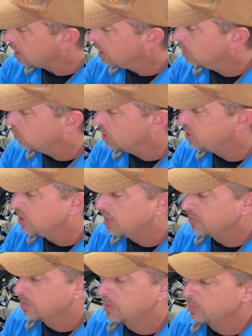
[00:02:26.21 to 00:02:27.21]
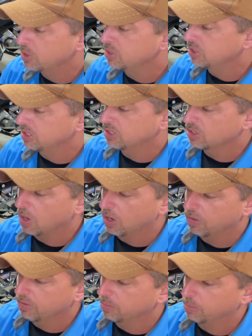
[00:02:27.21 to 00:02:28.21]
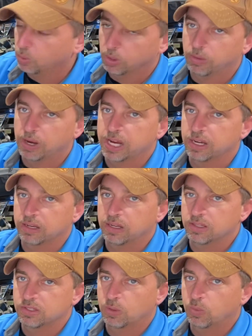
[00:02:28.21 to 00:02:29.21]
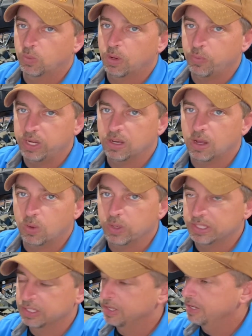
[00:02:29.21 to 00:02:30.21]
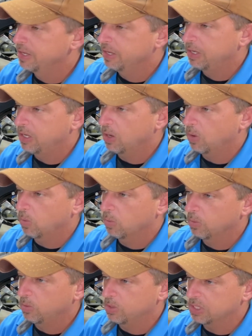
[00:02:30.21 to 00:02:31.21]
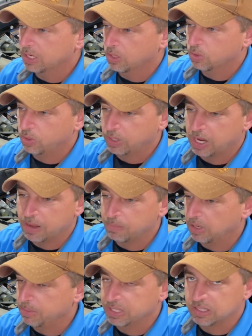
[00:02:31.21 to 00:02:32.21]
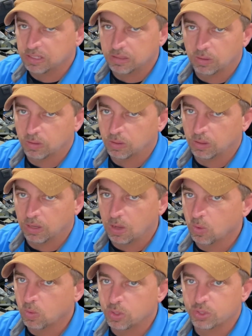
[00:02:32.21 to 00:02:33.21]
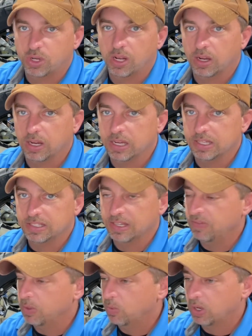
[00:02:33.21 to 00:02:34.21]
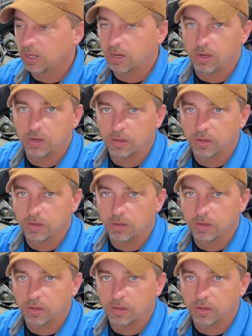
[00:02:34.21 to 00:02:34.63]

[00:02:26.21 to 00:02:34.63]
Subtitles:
And what you have to remember is it's all over the board, right? And so what we know is, you take a crew cab limited or a Longhorn truck and it's 7,100.